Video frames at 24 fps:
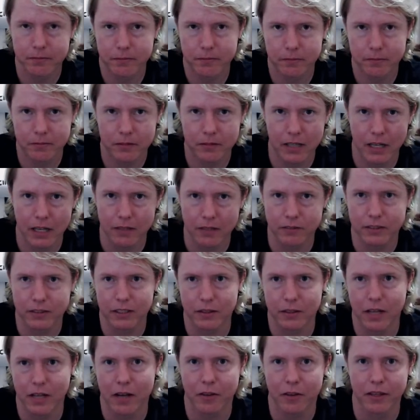kind of see
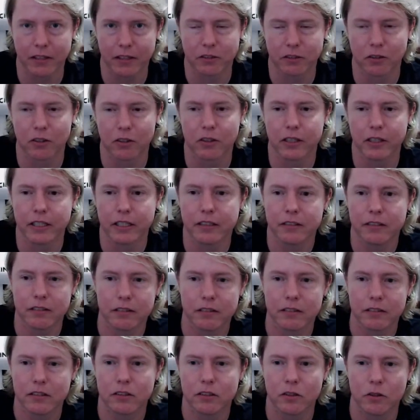how things are looking.
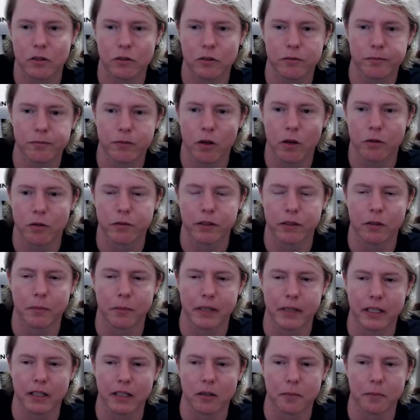So hopefully it'll be
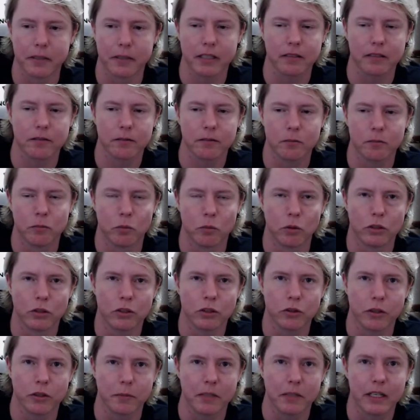a little bit more
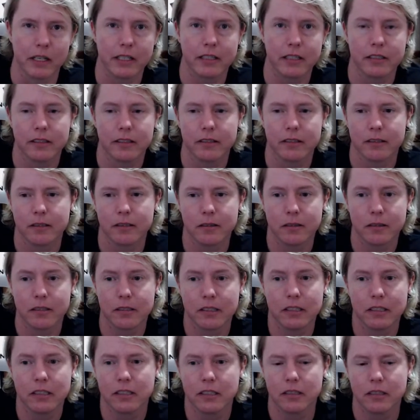streamlined.
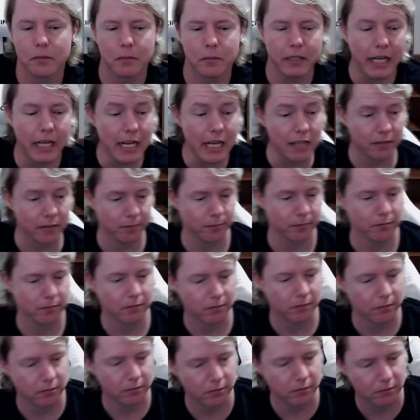But yeah,
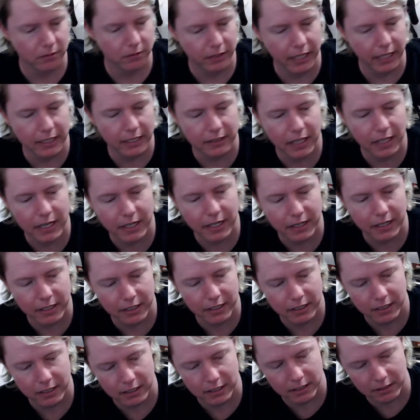you guys got any
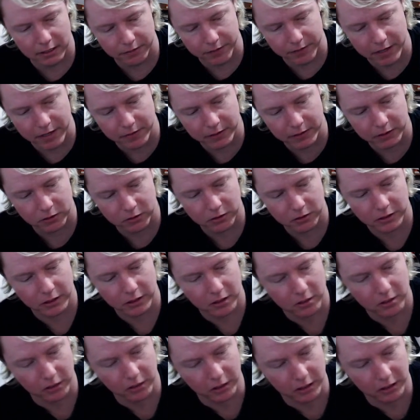favorites, or is it
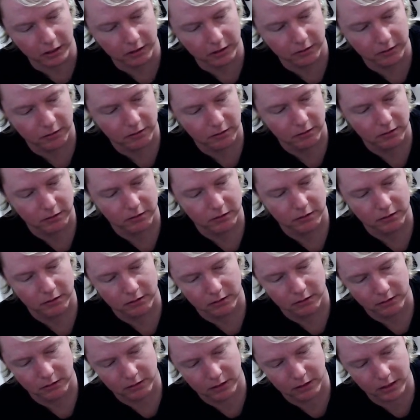all good?
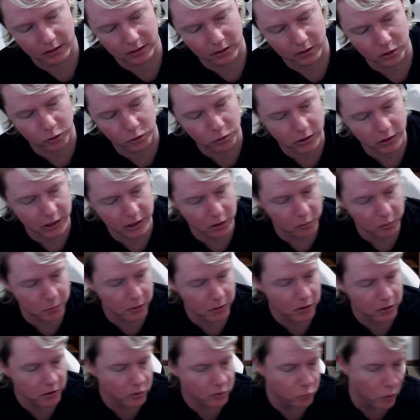2 steel
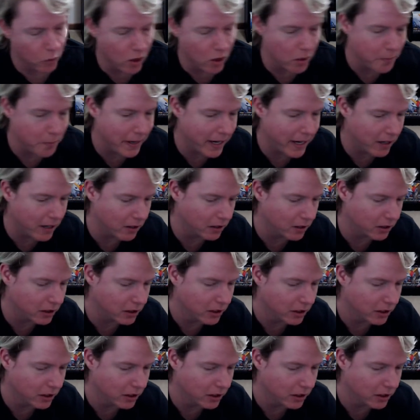books, wall banners.